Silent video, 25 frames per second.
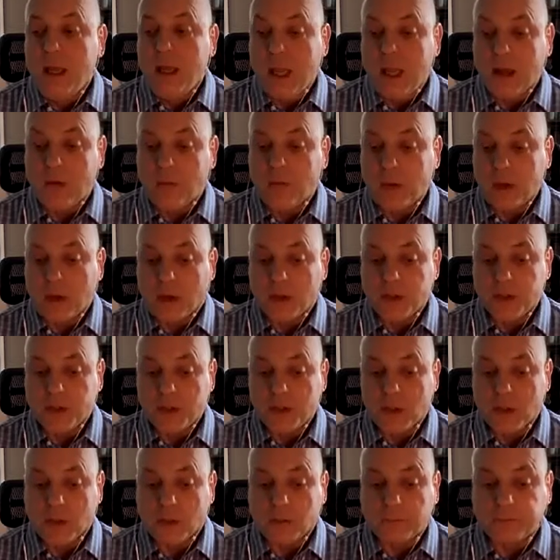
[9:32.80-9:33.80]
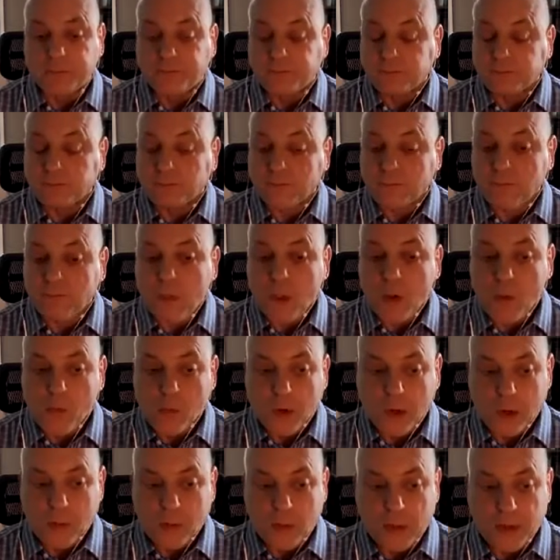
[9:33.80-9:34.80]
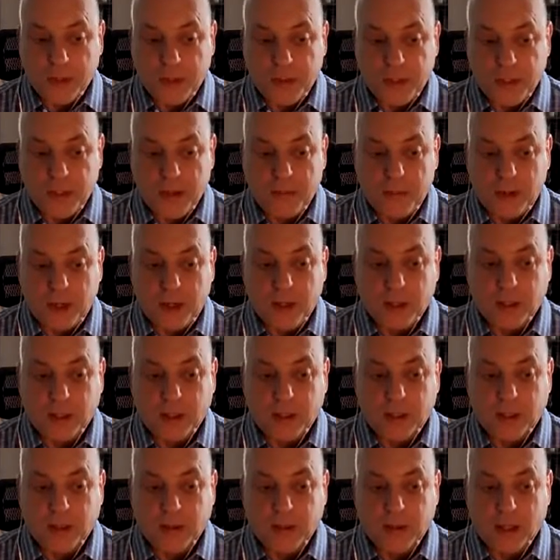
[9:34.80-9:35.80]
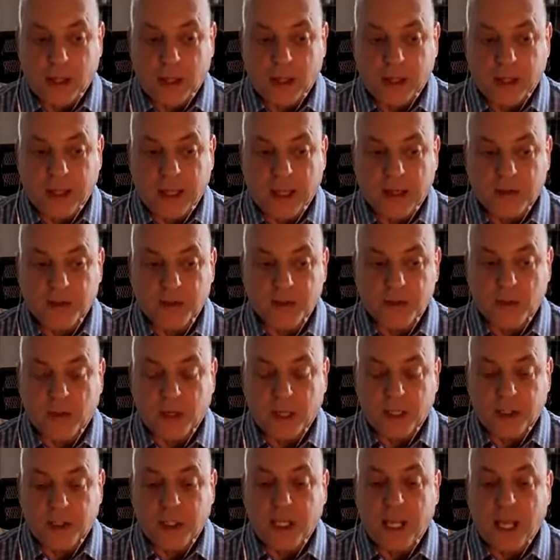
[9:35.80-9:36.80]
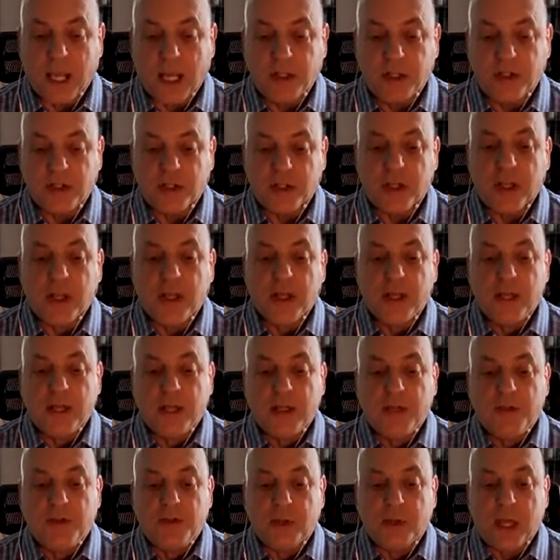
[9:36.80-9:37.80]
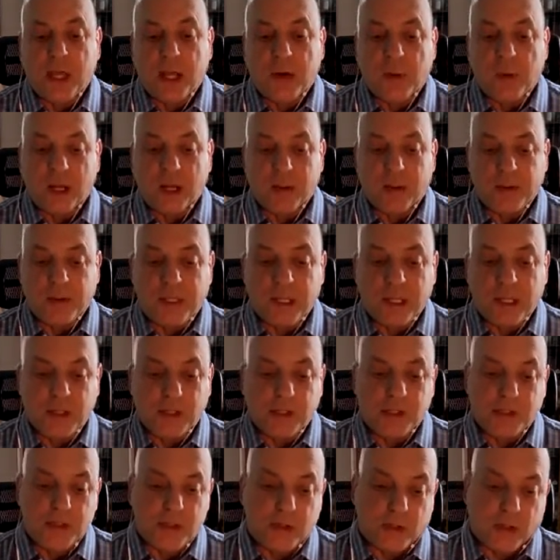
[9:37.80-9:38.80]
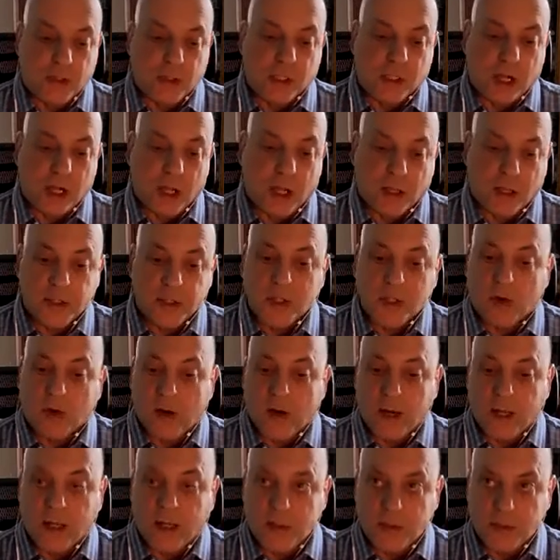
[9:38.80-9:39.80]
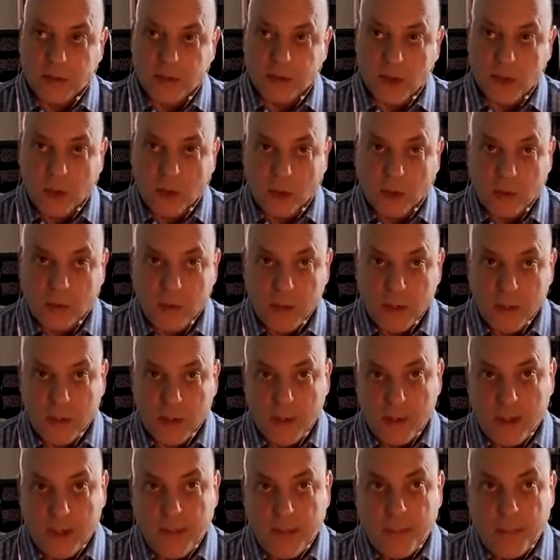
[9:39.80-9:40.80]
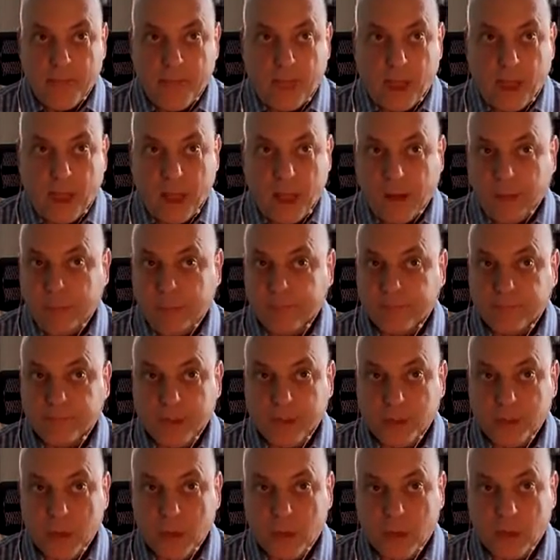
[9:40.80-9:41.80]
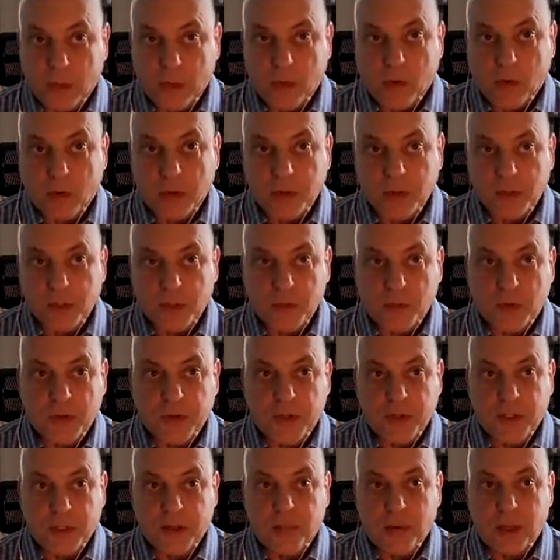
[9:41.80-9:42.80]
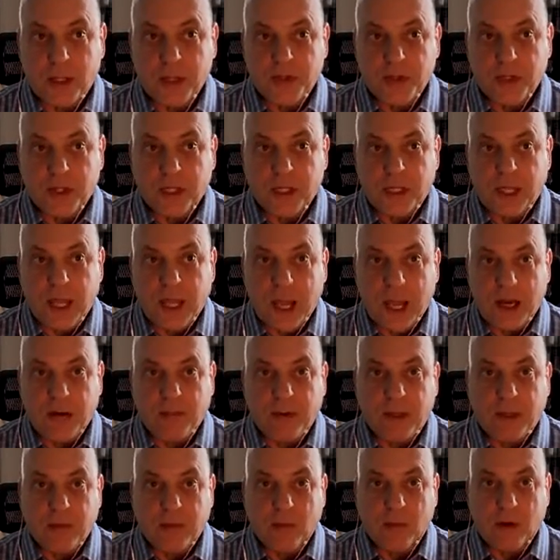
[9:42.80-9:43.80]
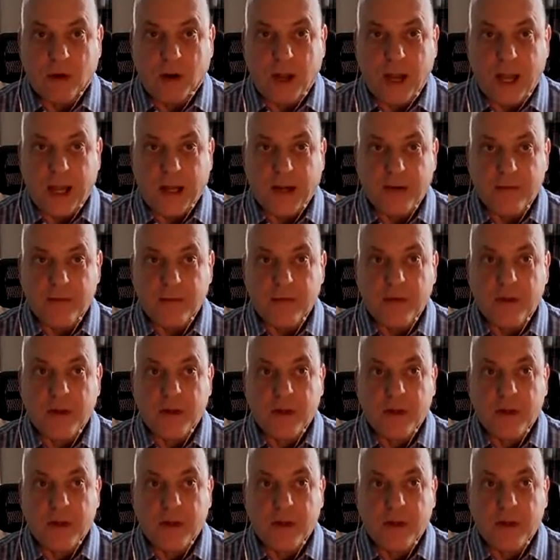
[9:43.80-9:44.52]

And we also work with the American Council on Education to get recommendations to earn college credit. So some of the courses within the Basic Academy will have